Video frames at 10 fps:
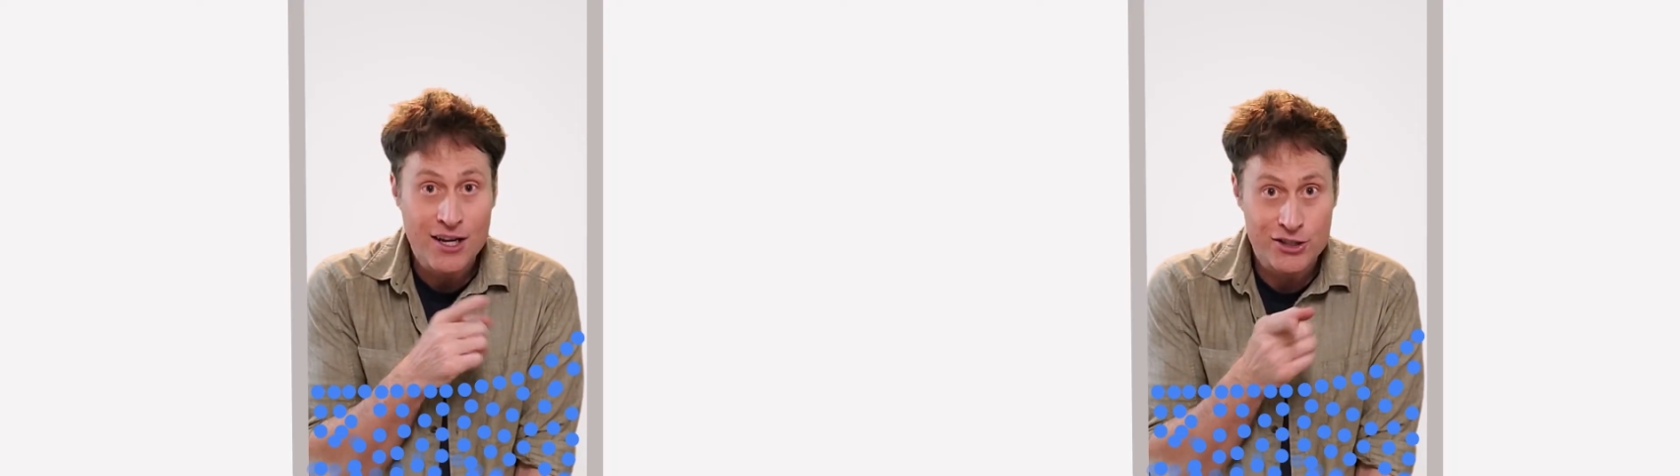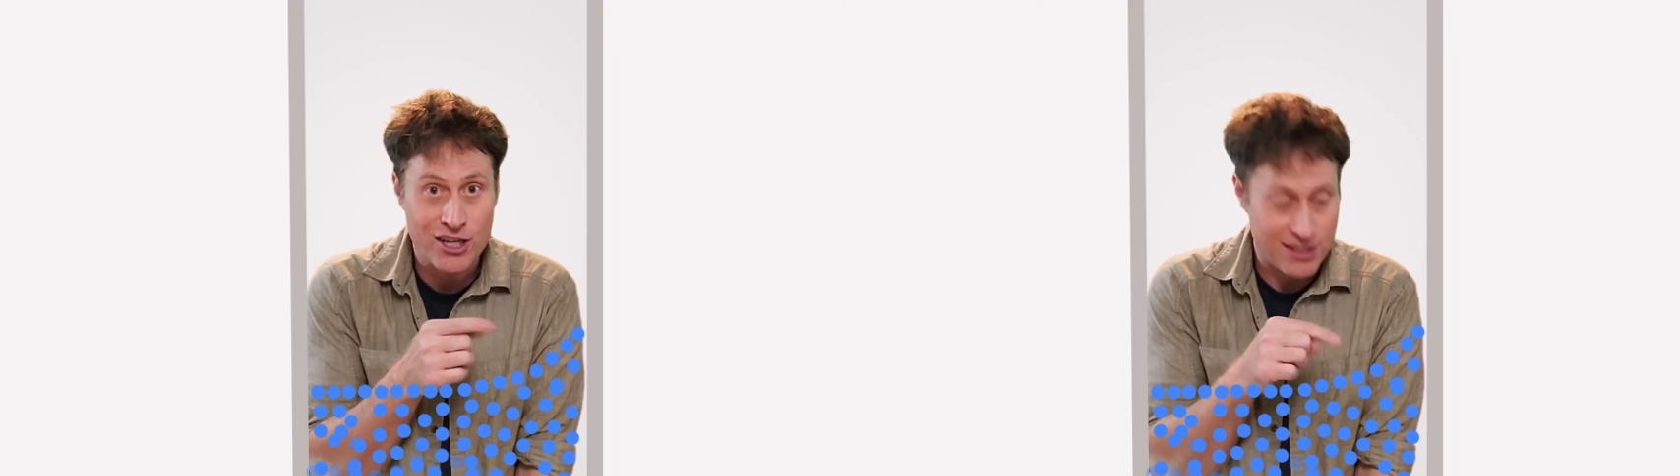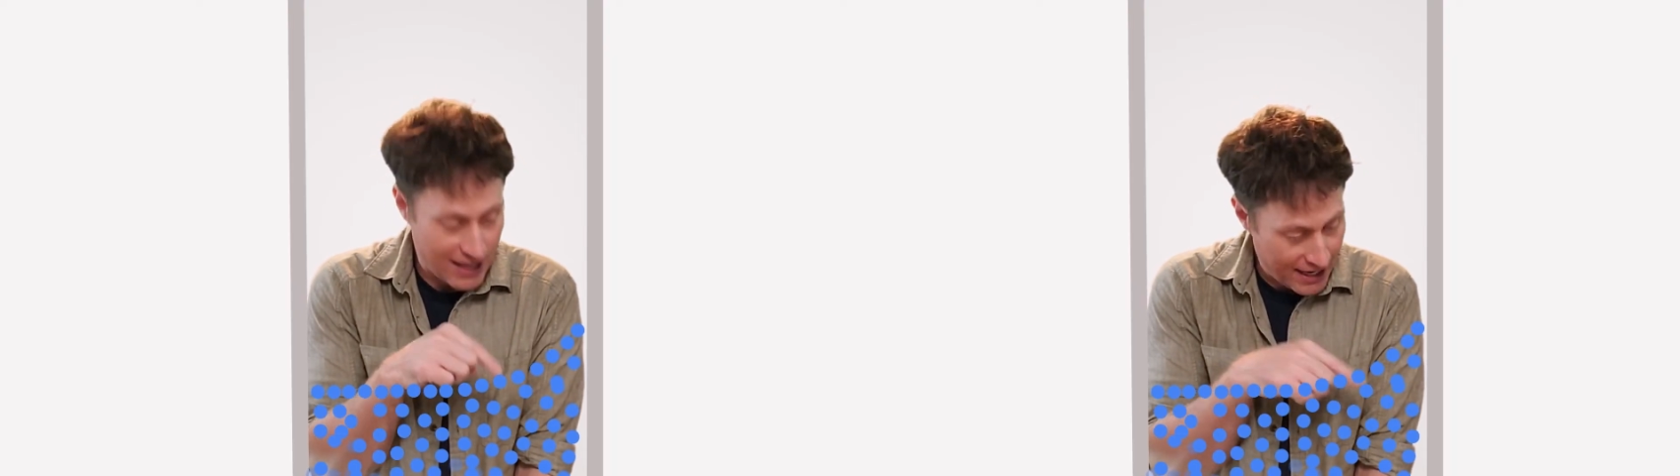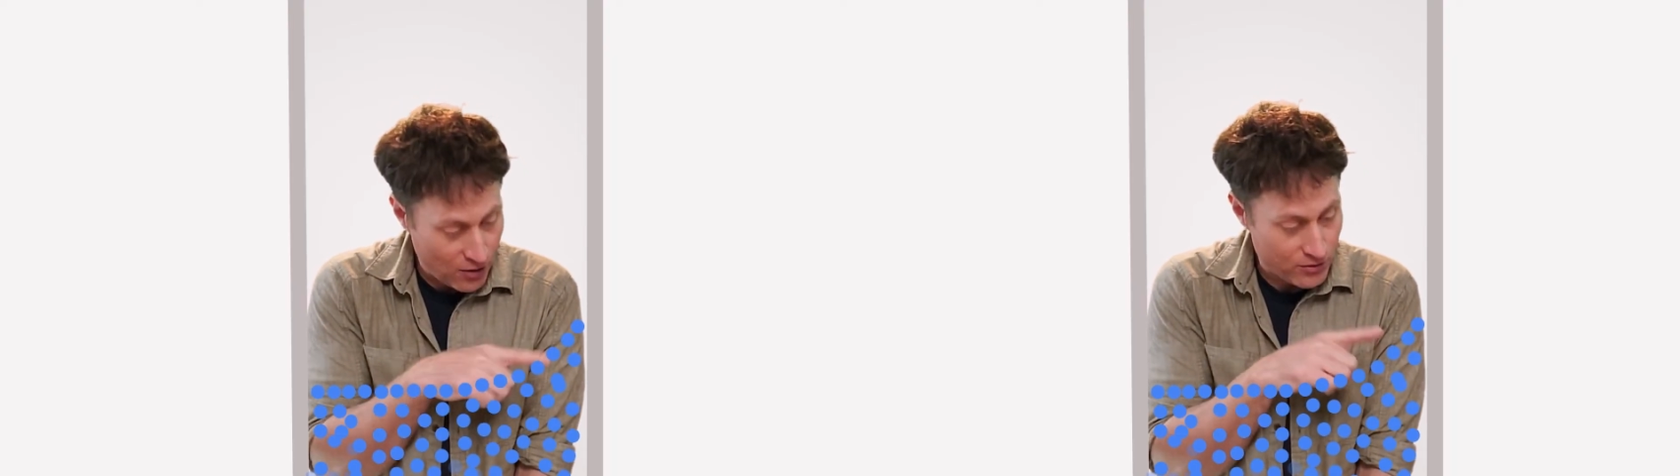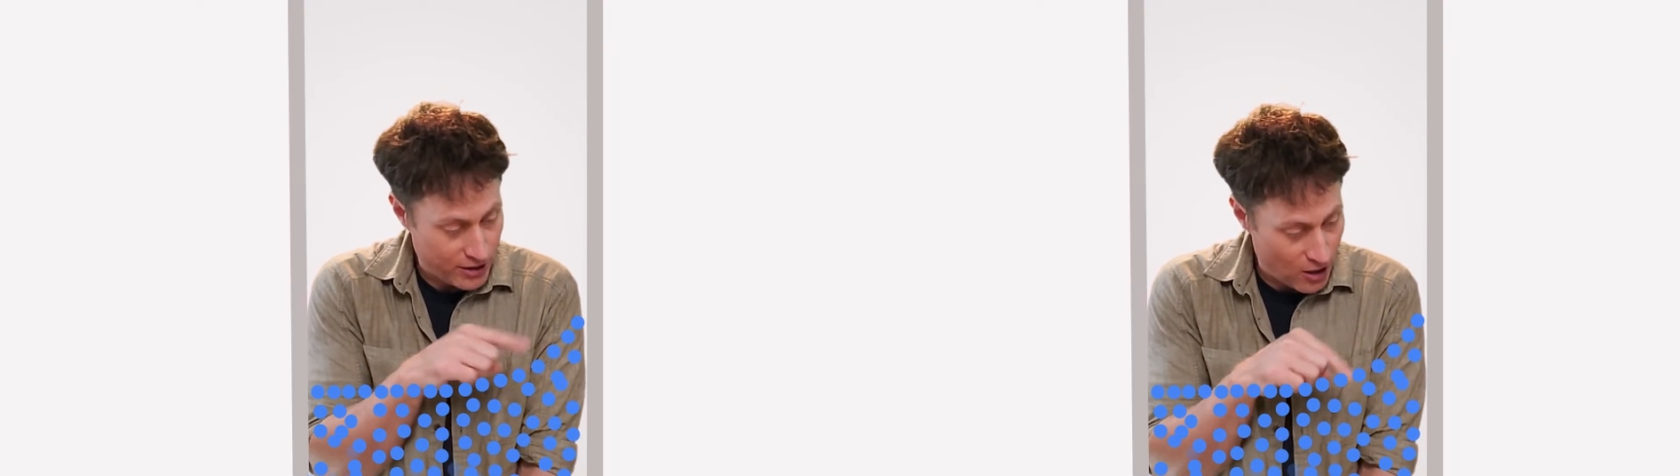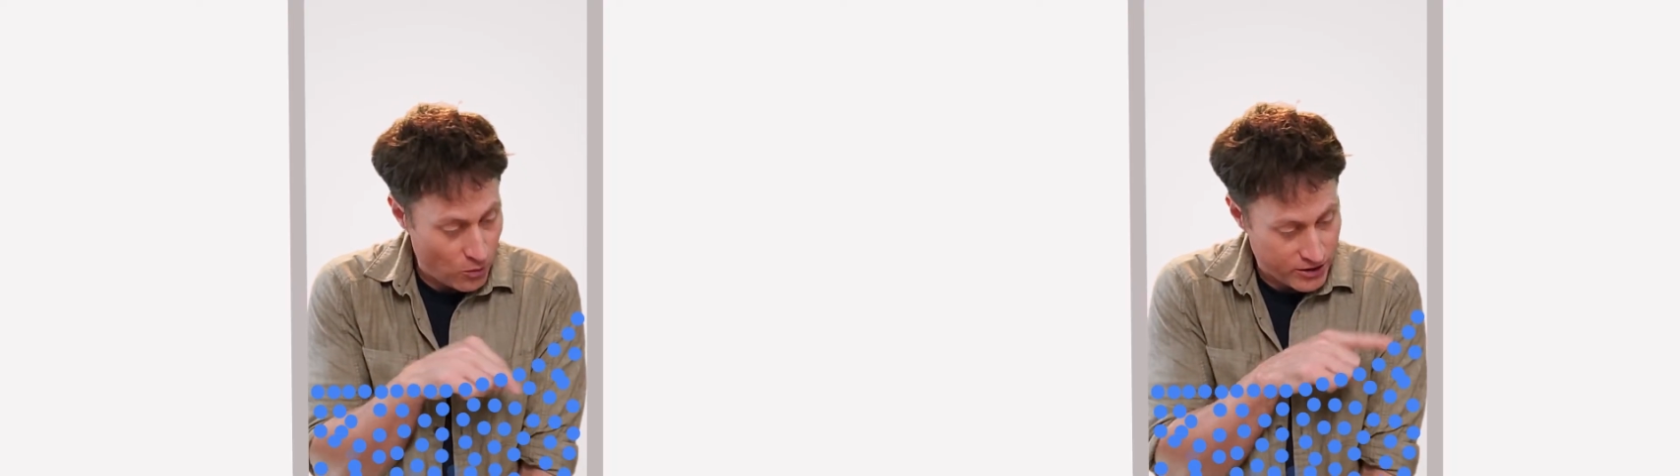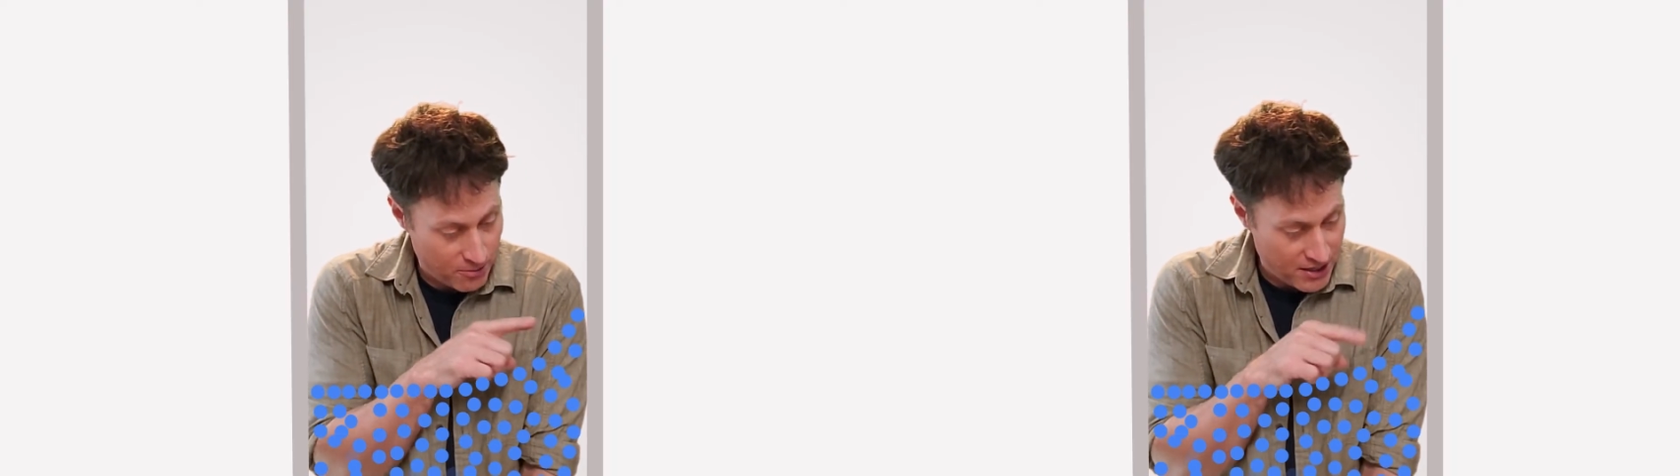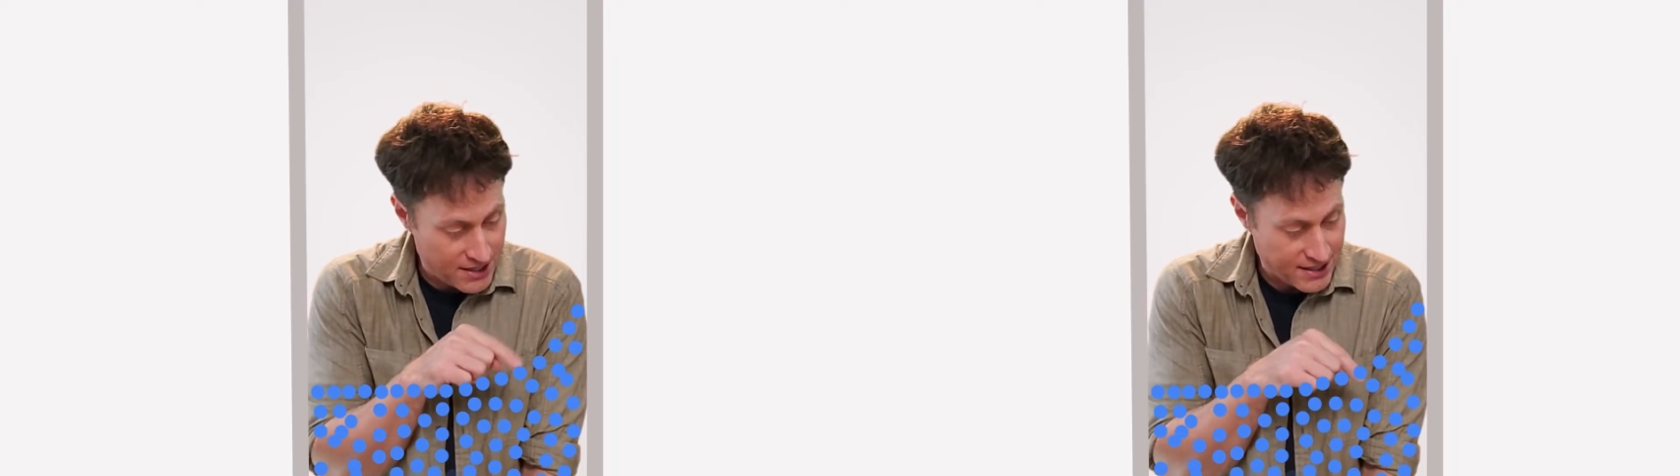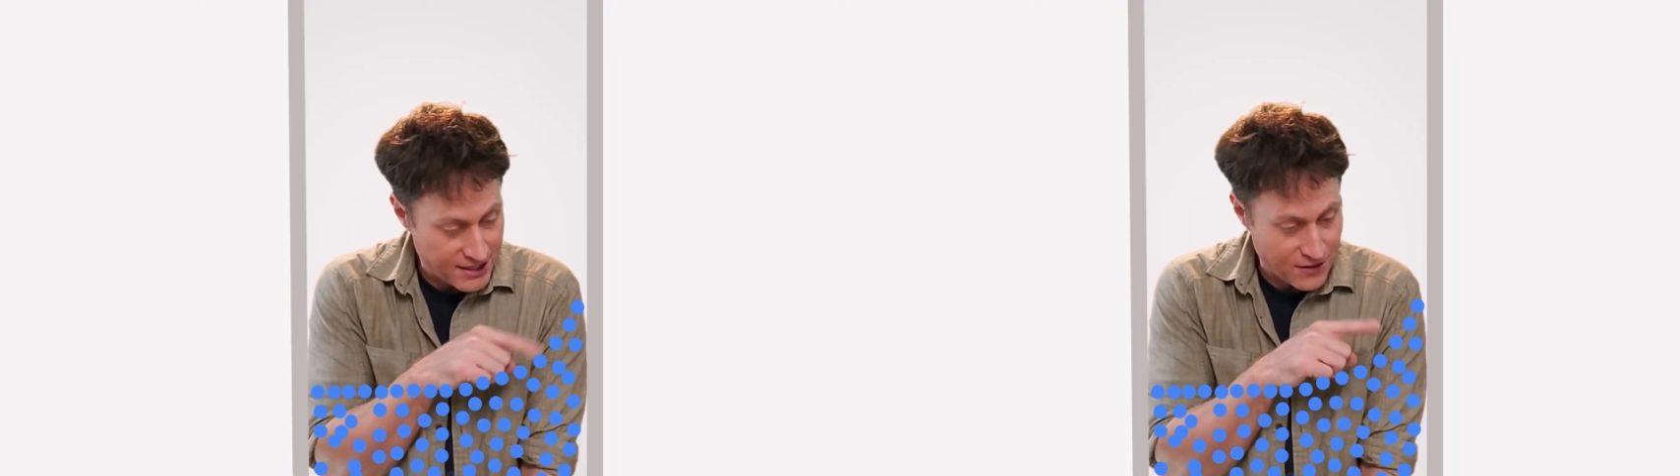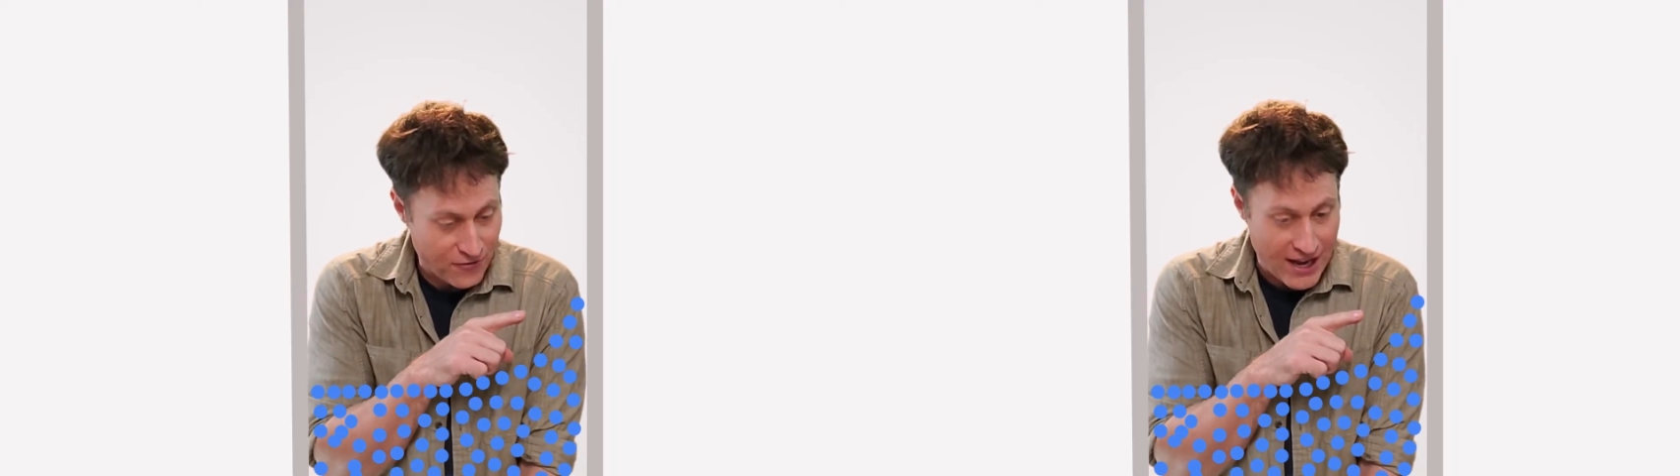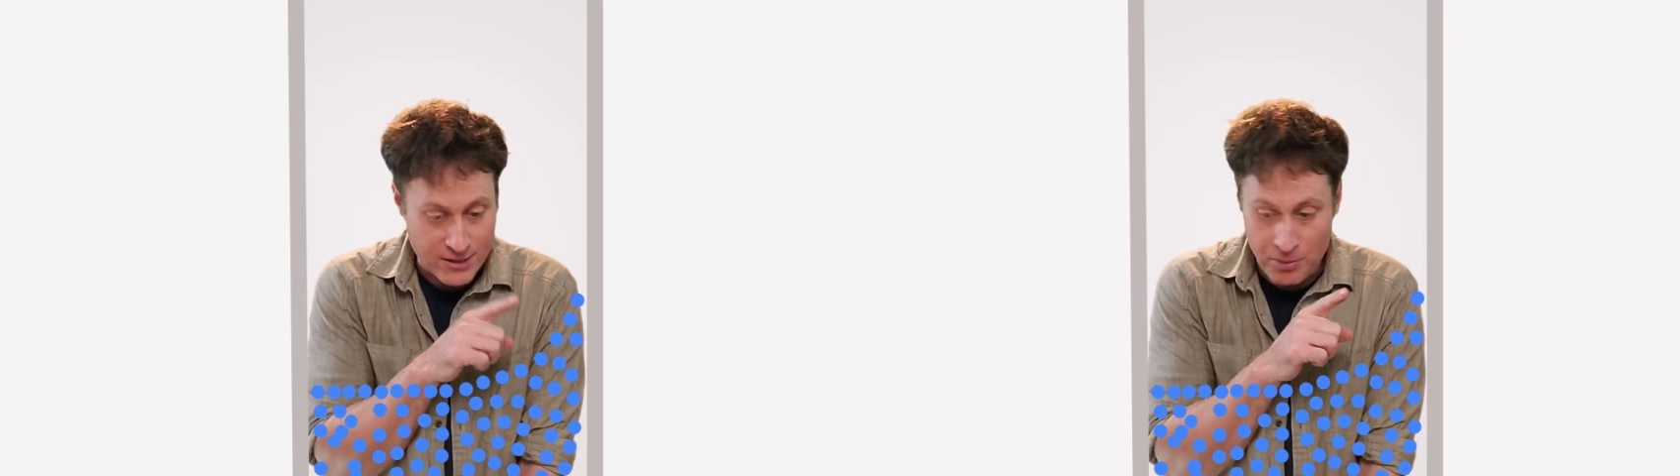just like, you know, with the meniscus effect,